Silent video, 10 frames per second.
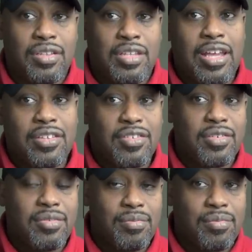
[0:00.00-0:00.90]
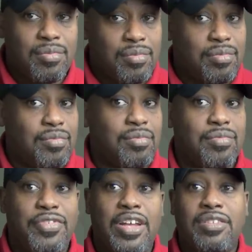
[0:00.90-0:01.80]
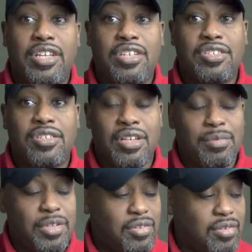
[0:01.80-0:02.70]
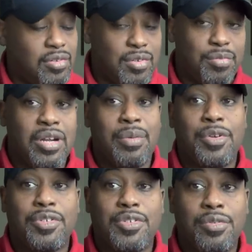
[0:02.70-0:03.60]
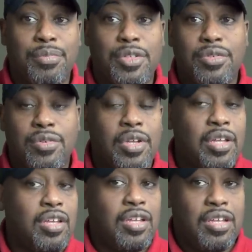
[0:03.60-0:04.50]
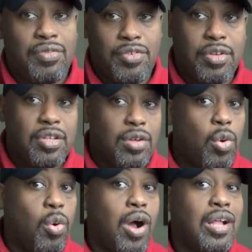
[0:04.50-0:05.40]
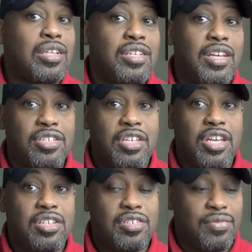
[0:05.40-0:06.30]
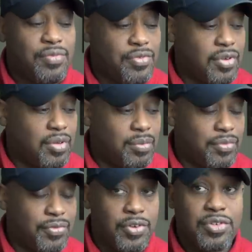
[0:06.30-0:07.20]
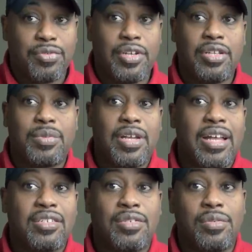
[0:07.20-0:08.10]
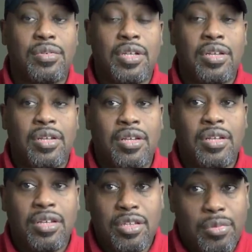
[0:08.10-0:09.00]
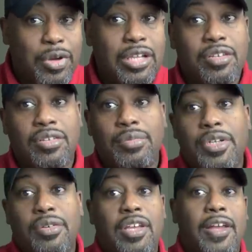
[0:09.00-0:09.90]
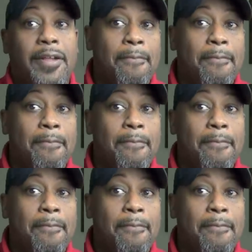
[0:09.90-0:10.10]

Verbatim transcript: that's foundation. I mean, you know, your primary school, middle school, if you get a quality education from first grade up to high school, you're probably going to be okay,